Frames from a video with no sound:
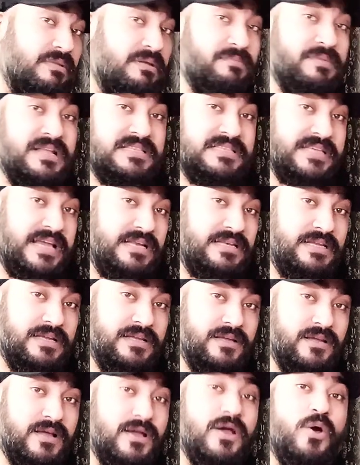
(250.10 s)
Manmeet
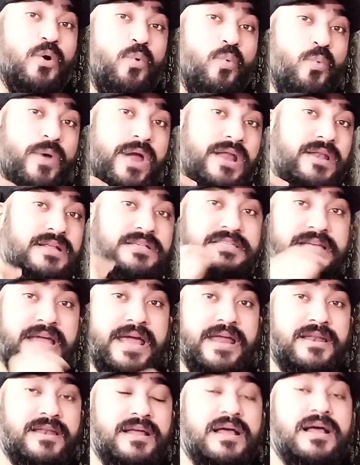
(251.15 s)
Sethi, we
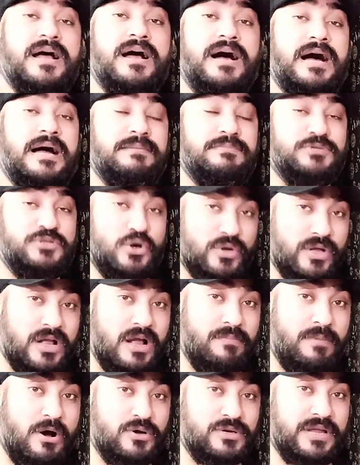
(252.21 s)
understand I'm
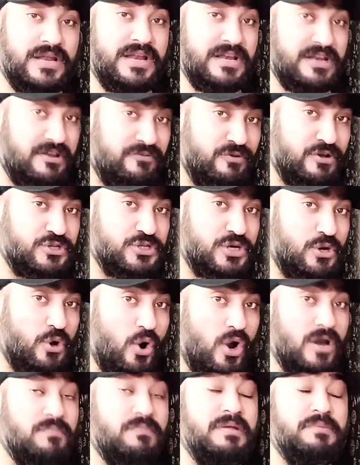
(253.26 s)
talking about an individual
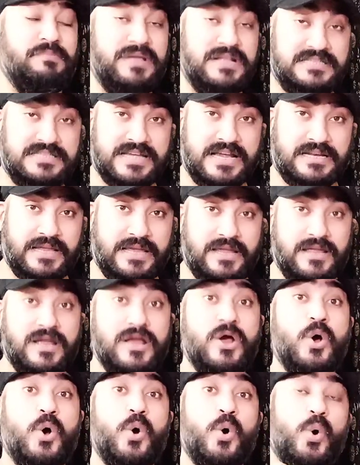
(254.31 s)
called Manmeet
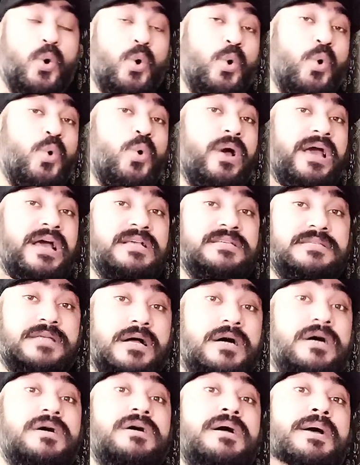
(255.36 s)
Sethi who is
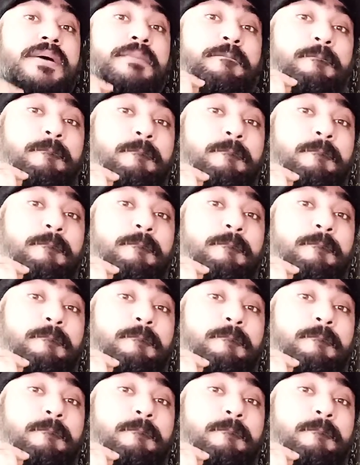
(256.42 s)
a